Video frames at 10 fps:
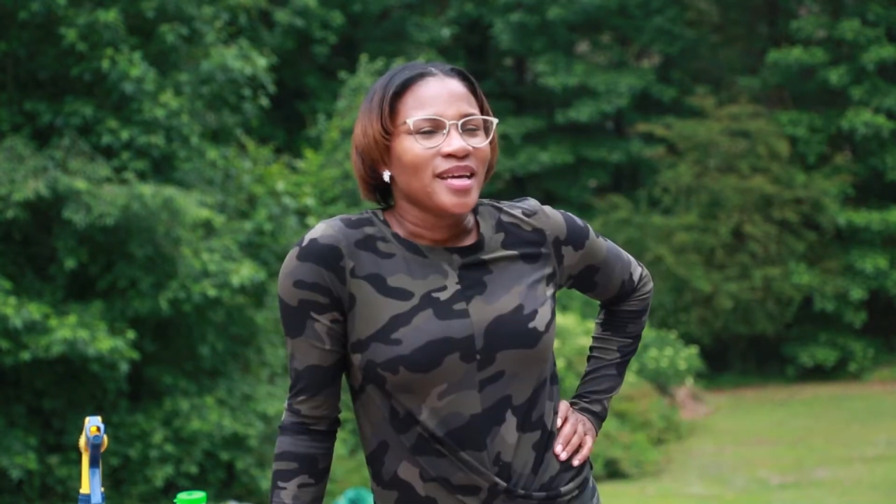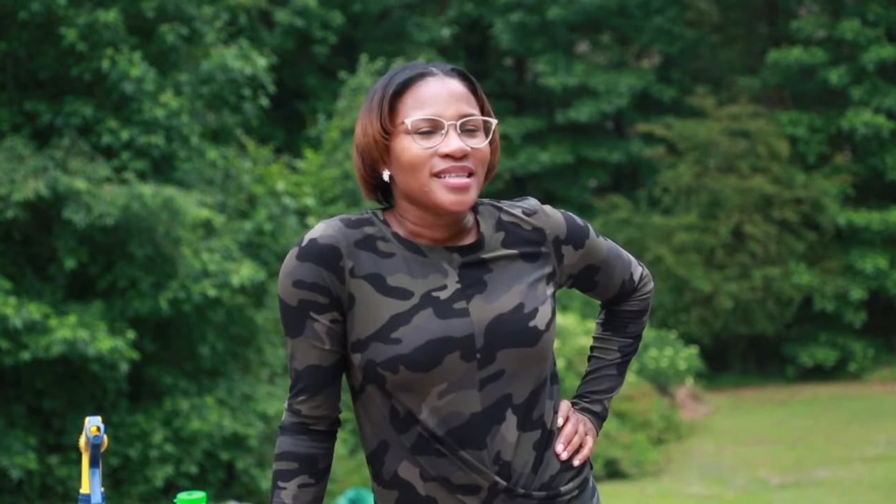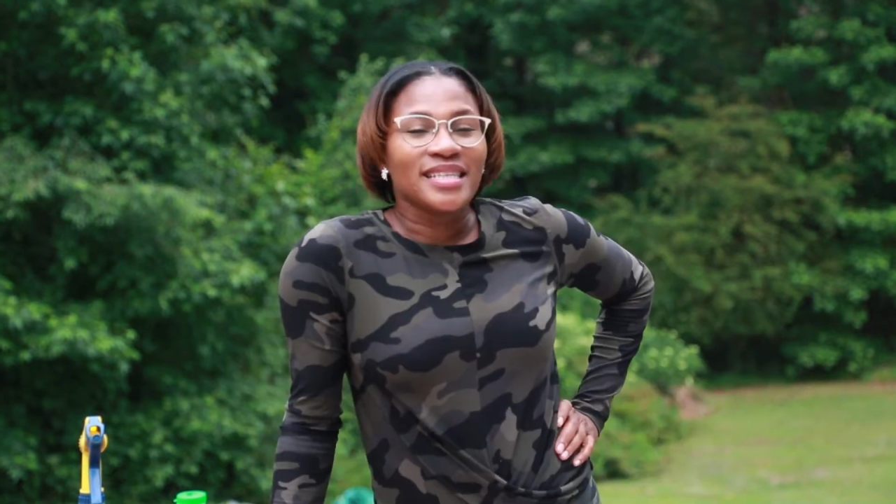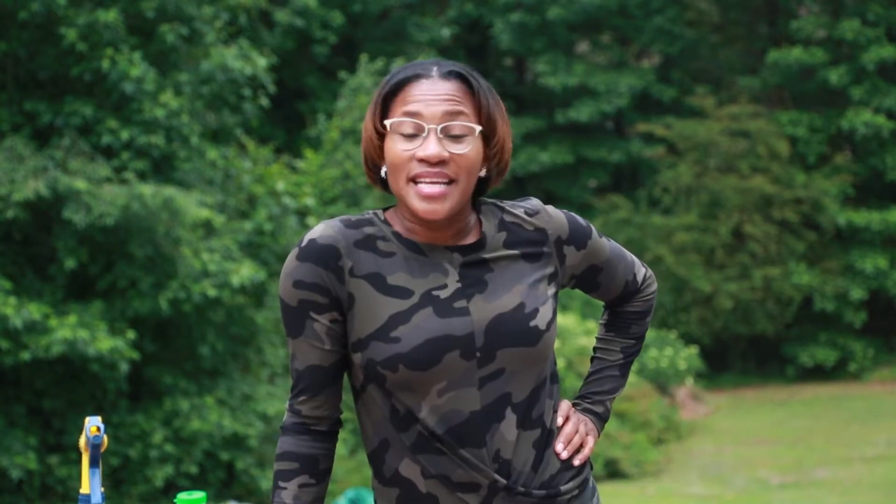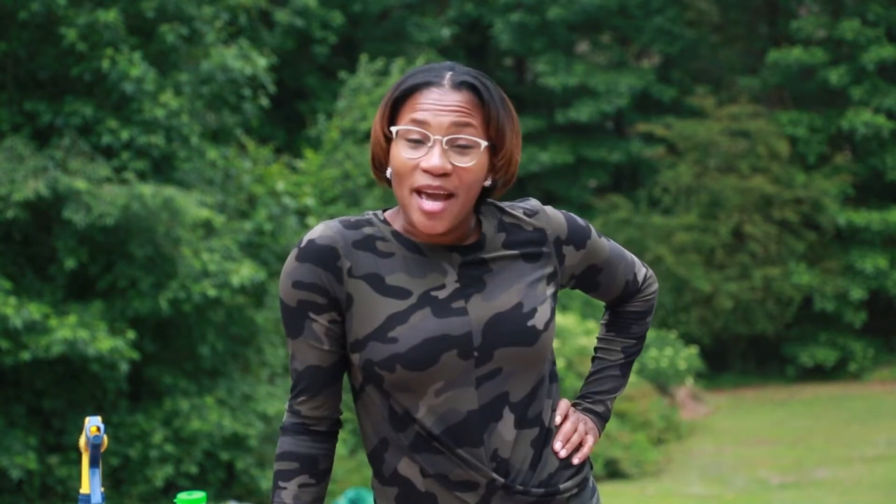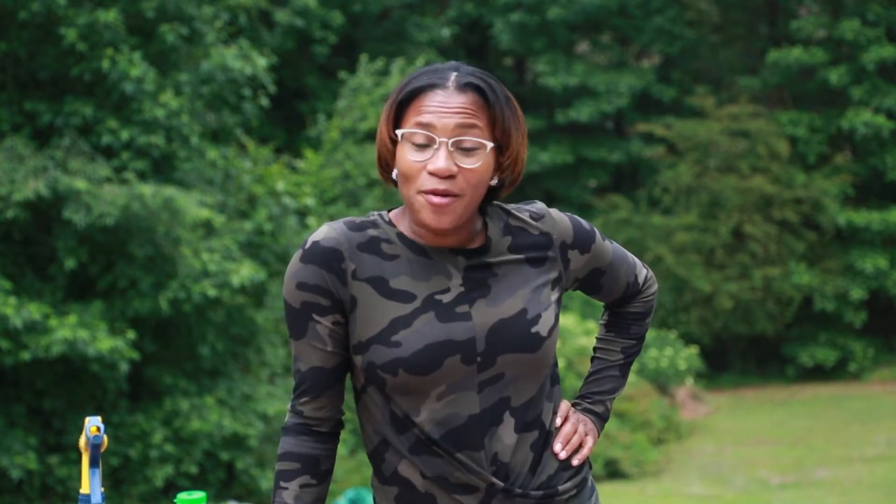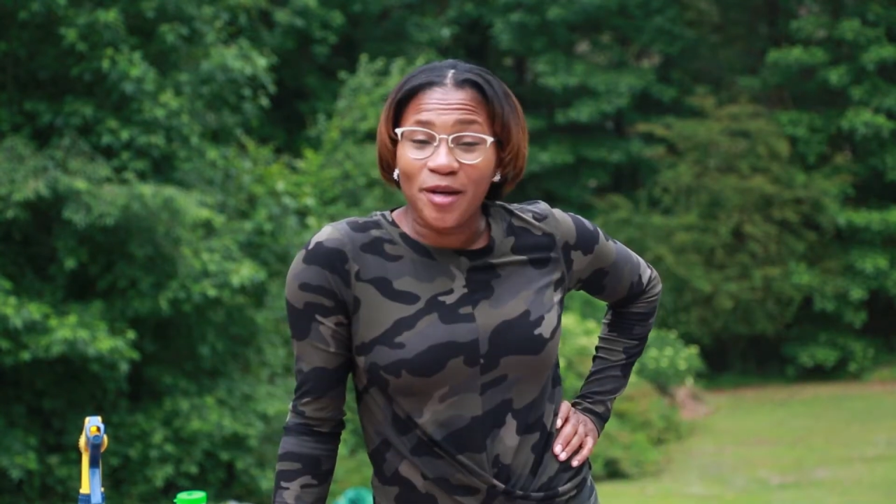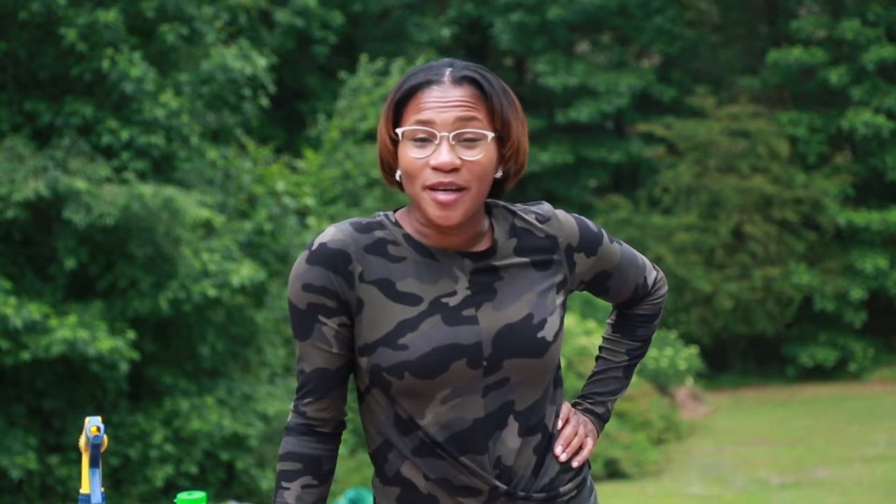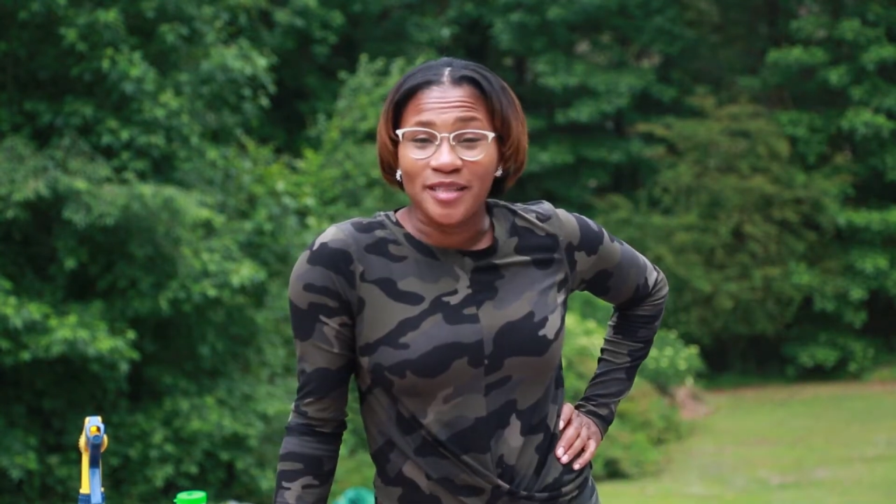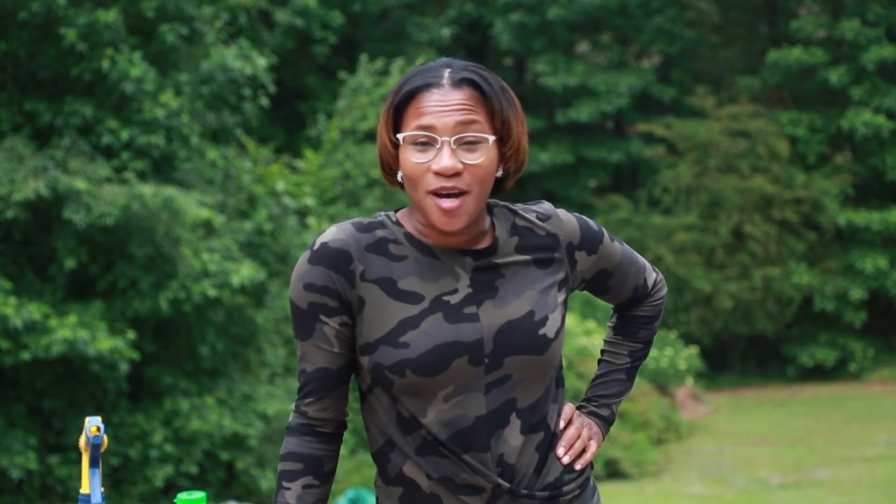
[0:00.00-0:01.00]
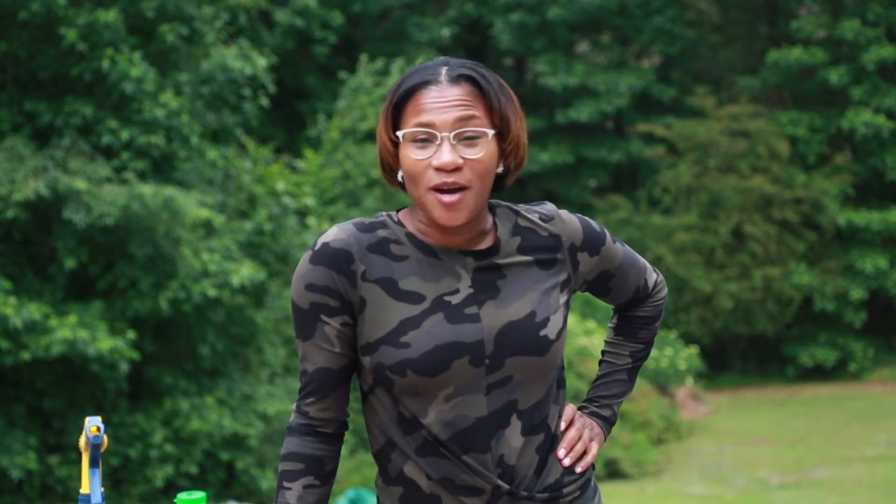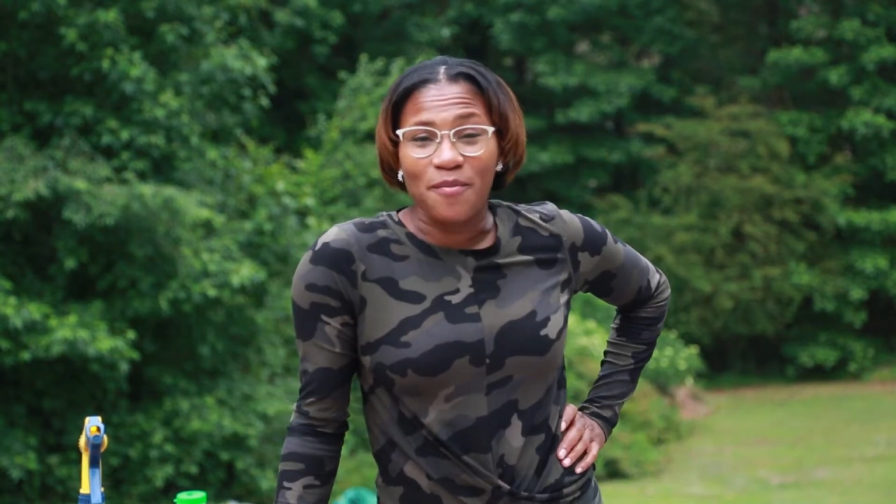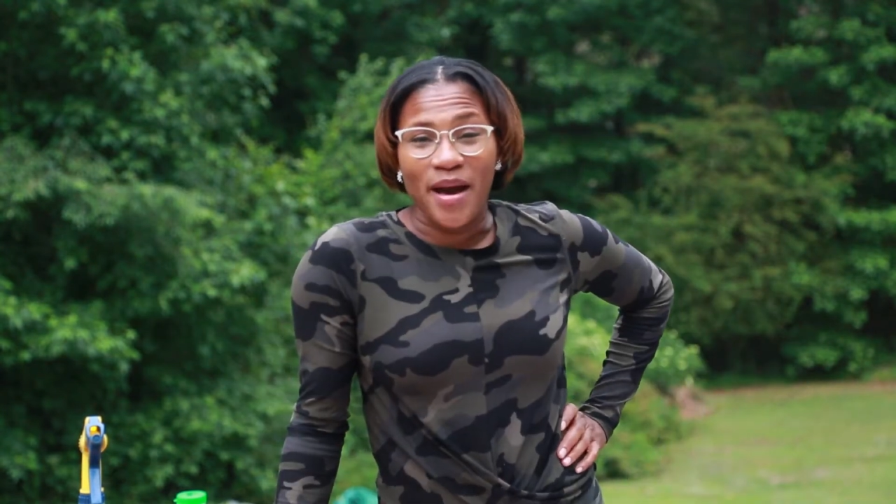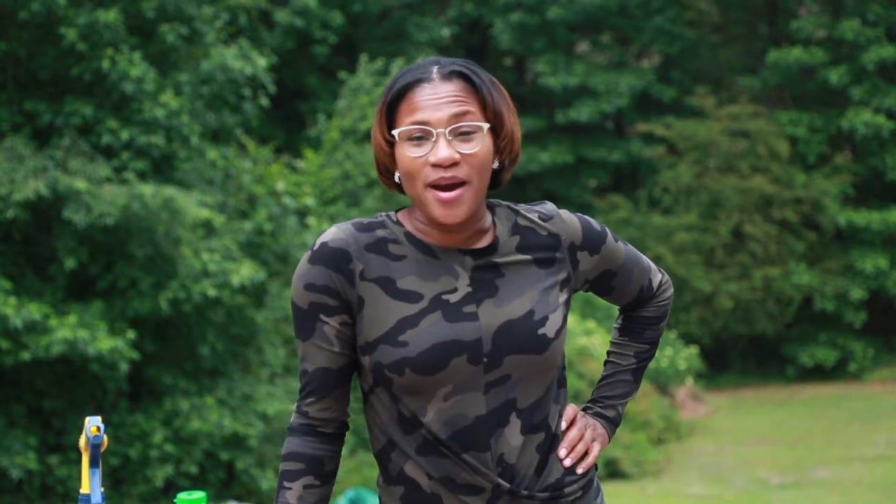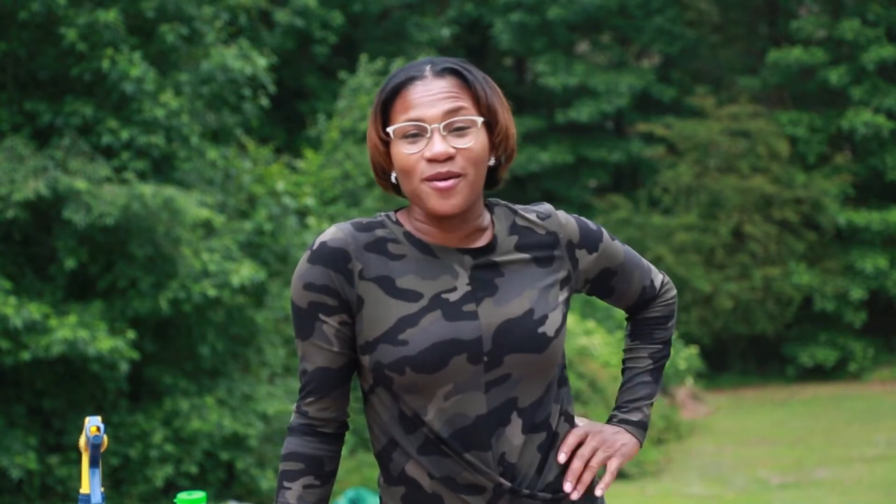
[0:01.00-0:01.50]
Today we're going to talk
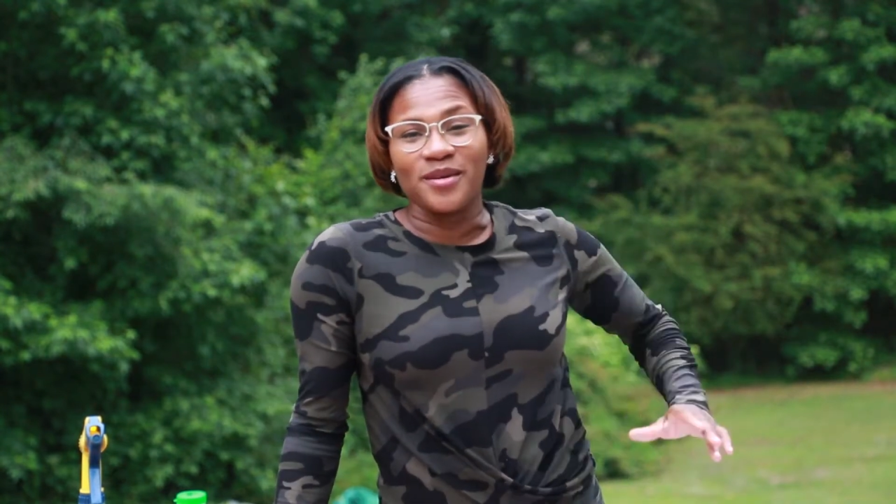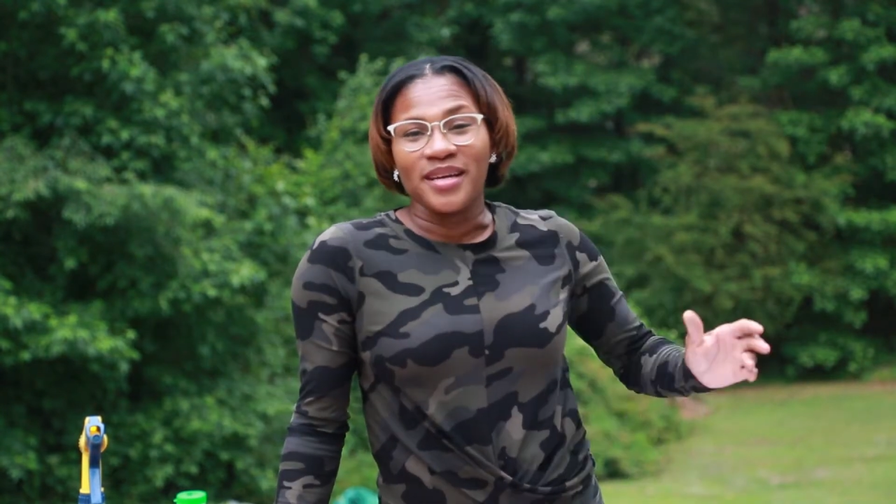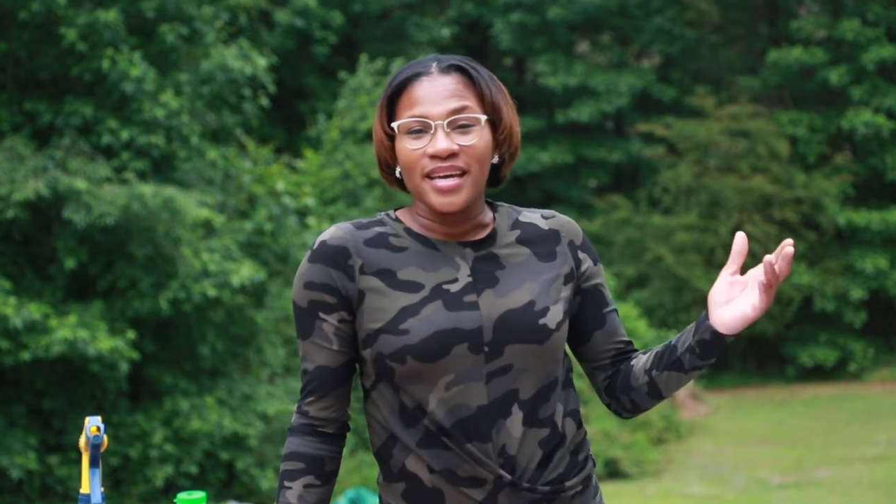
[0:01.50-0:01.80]
about